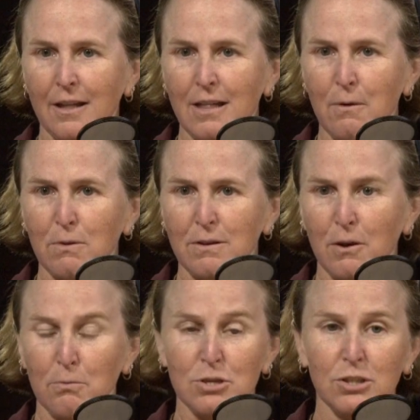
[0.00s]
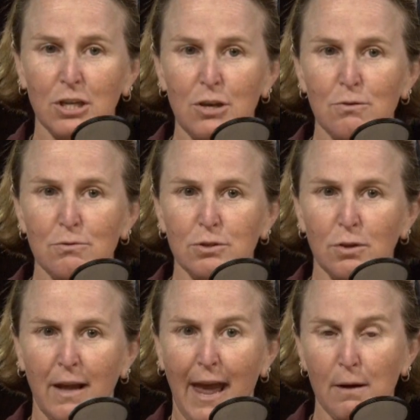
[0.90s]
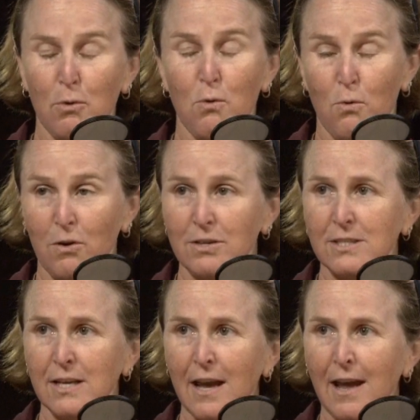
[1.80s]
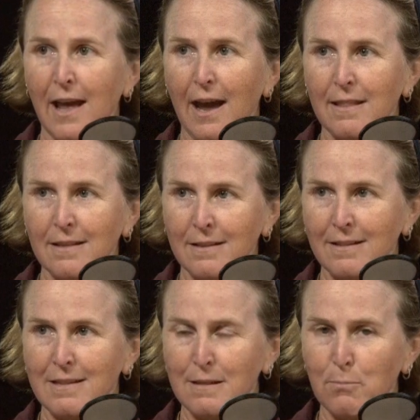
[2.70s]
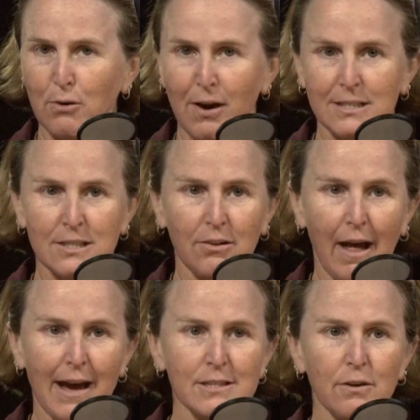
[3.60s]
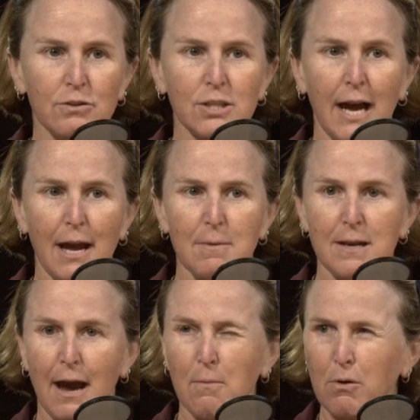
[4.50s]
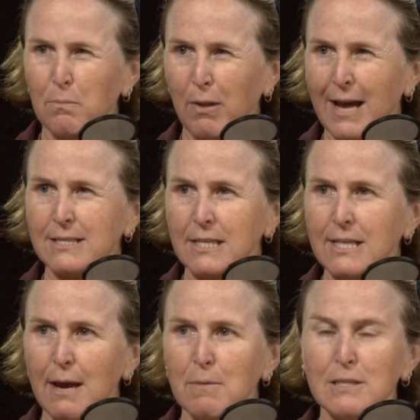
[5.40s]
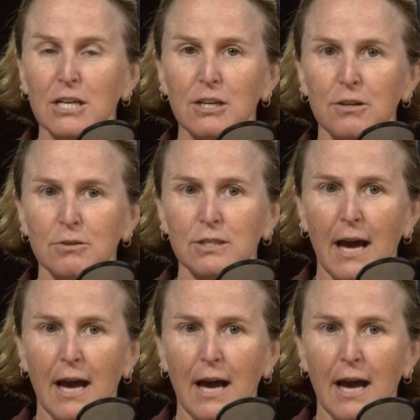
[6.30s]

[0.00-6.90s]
they would originally use animal horns and then progress to glass over time and now more plastic type materials.